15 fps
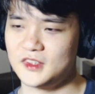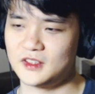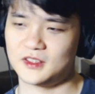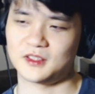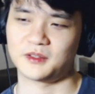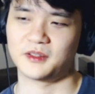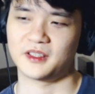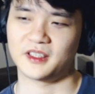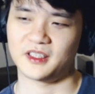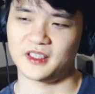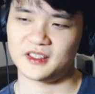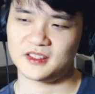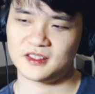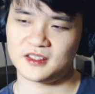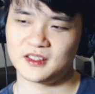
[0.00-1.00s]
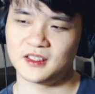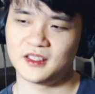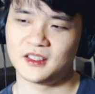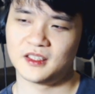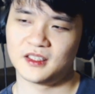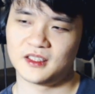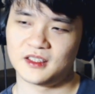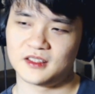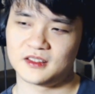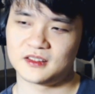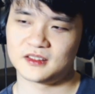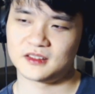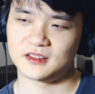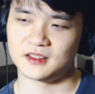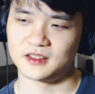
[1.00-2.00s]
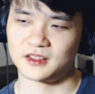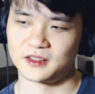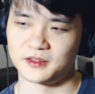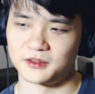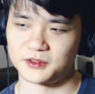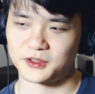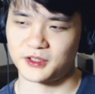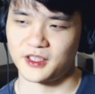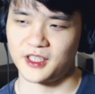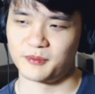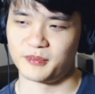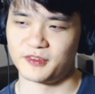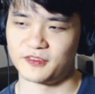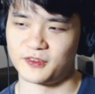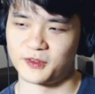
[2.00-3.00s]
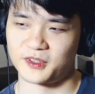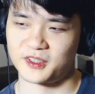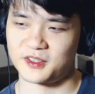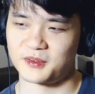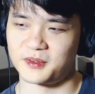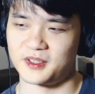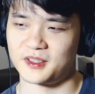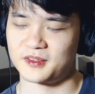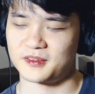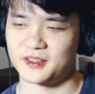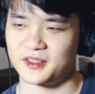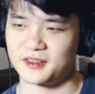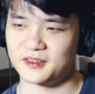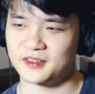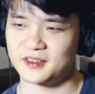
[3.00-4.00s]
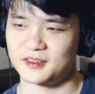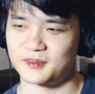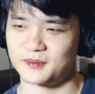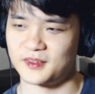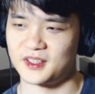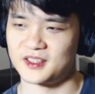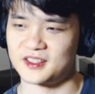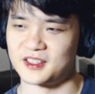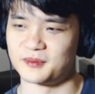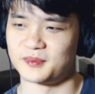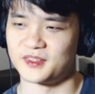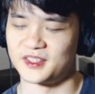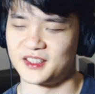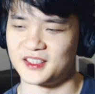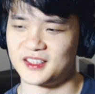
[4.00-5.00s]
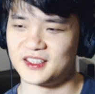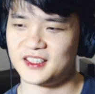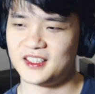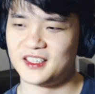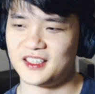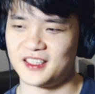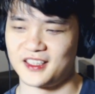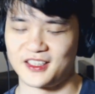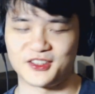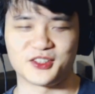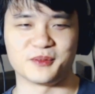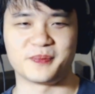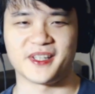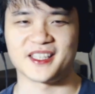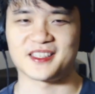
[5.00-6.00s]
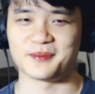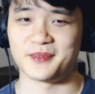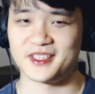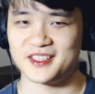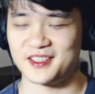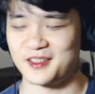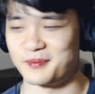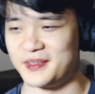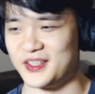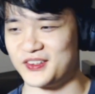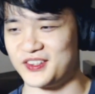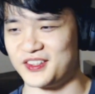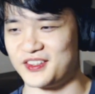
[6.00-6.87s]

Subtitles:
So I guess the general tried before as well, right? But he simply got too pessimistic about the